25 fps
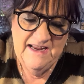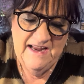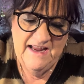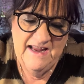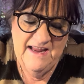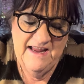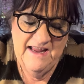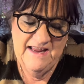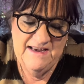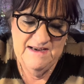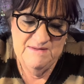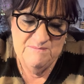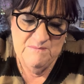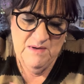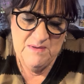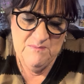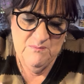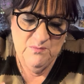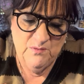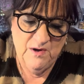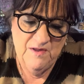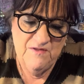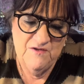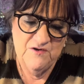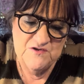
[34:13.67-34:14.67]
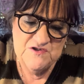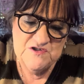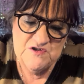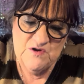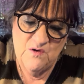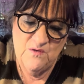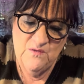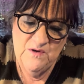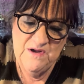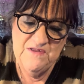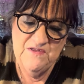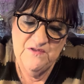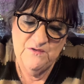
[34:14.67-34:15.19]
And my brother's
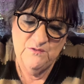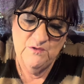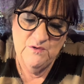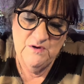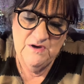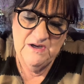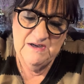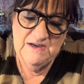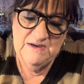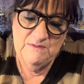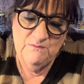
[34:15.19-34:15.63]
going through it